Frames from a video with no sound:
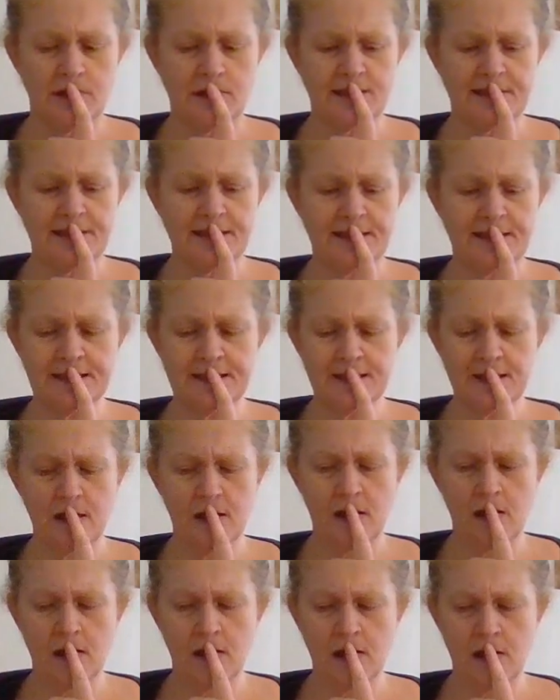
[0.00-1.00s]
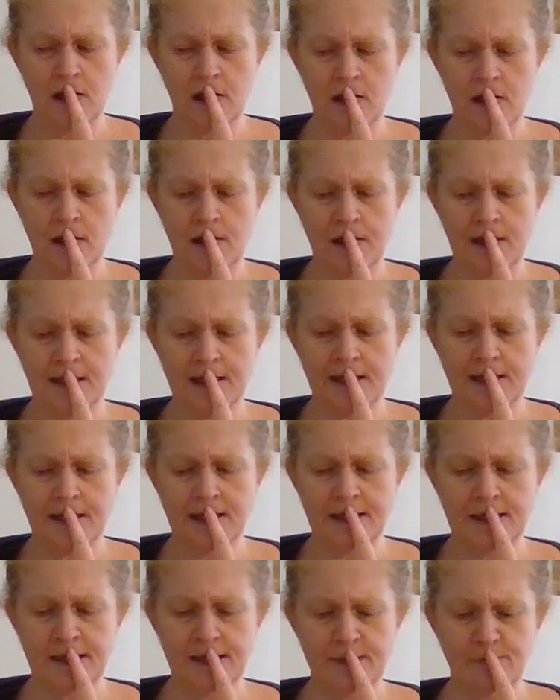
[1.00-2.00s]
Did
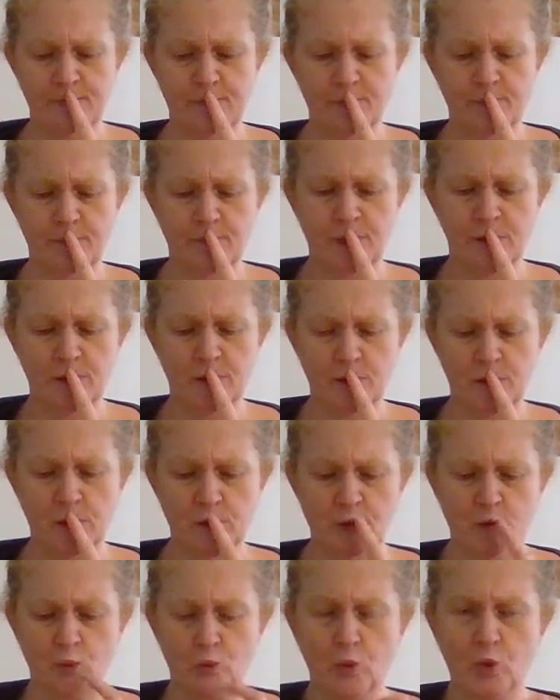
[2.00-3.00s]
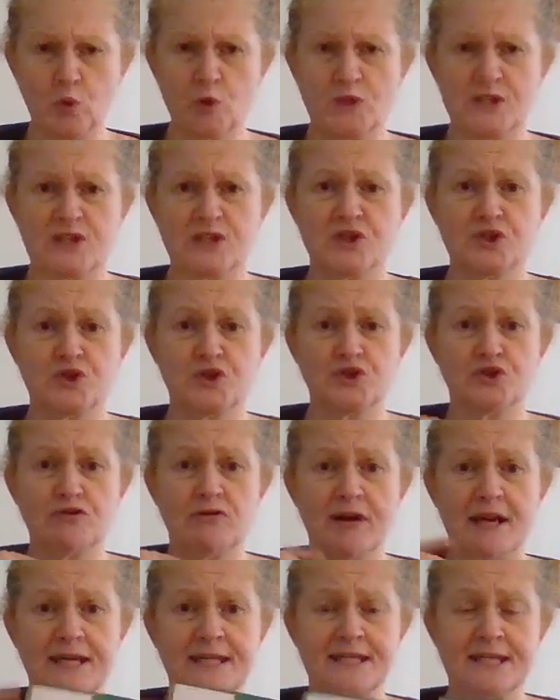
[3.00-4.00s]
I put water
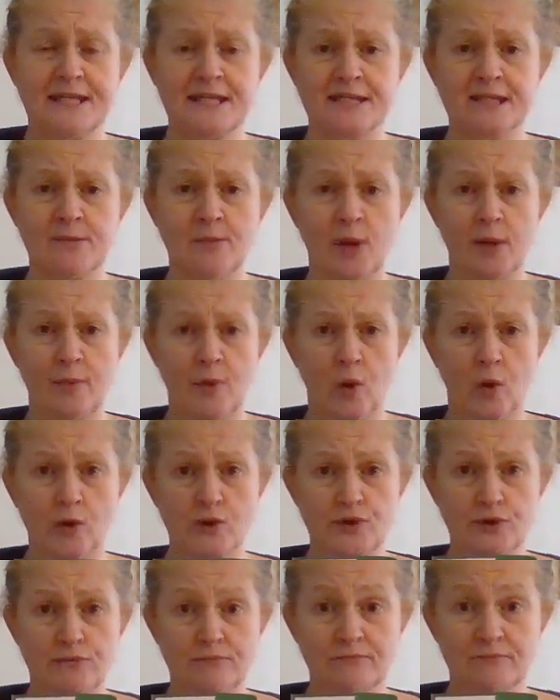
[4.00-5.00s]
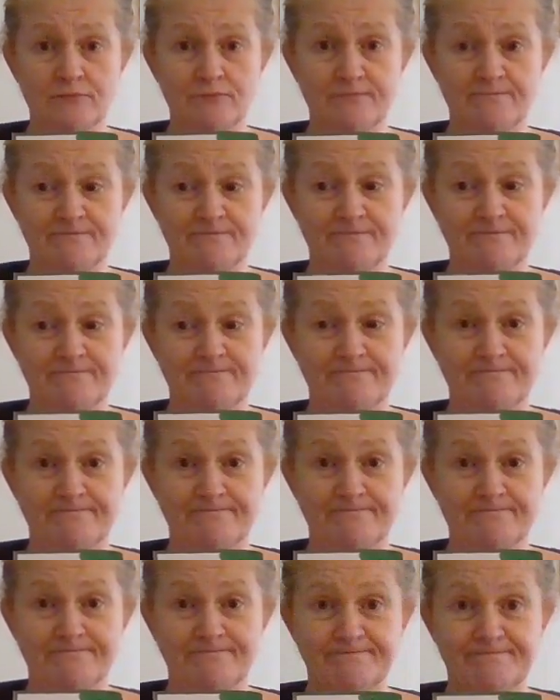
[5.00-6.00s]
straight into my pot?
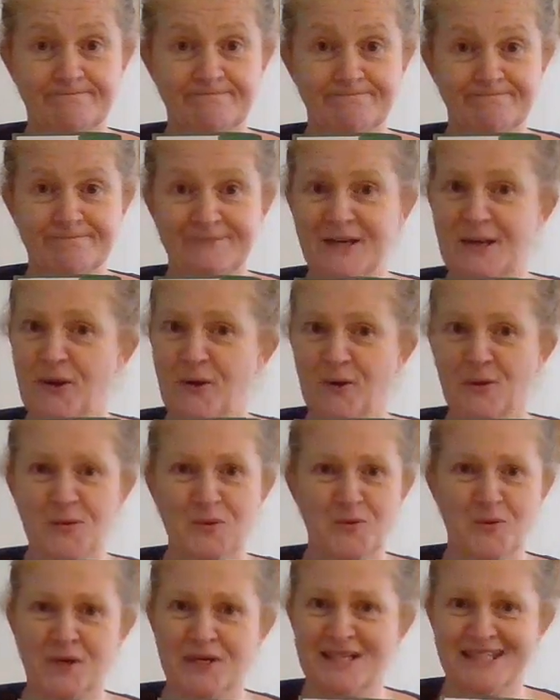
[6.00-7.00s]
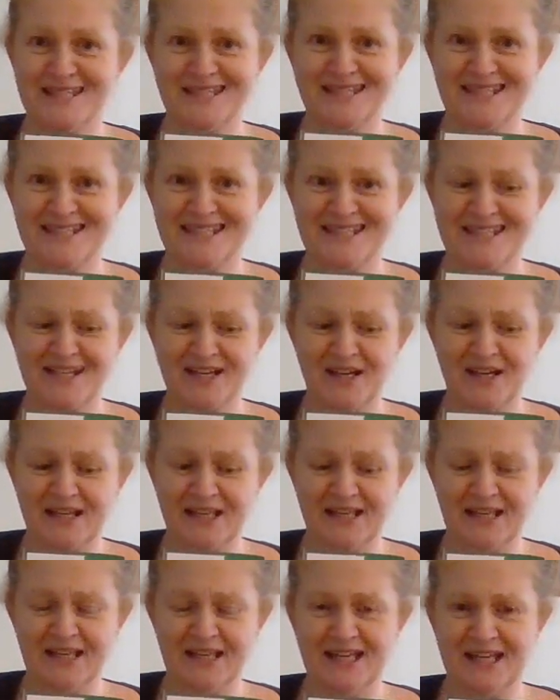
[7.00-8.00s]
No, I didn't, did I?
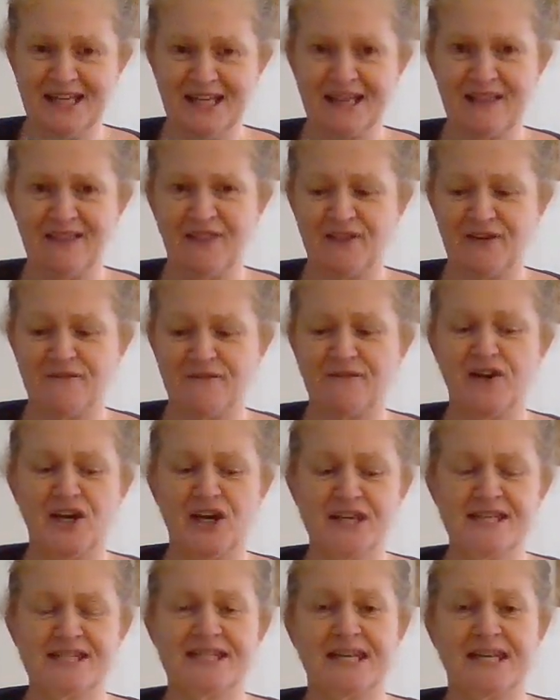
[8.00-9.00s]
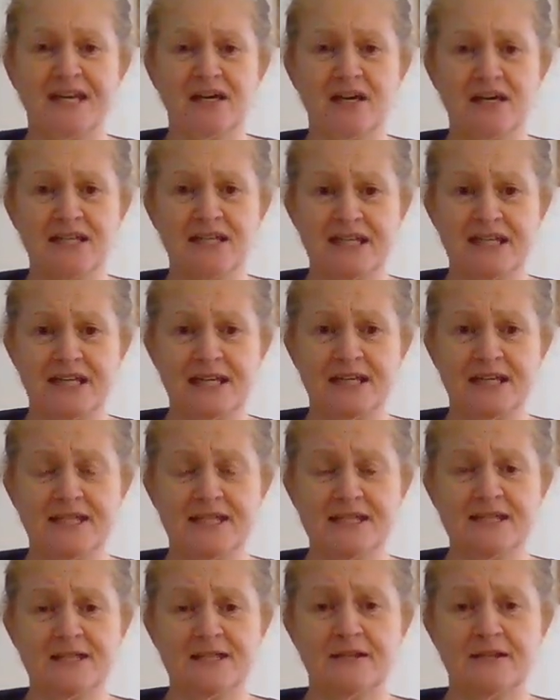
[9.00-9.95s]
The first thing I did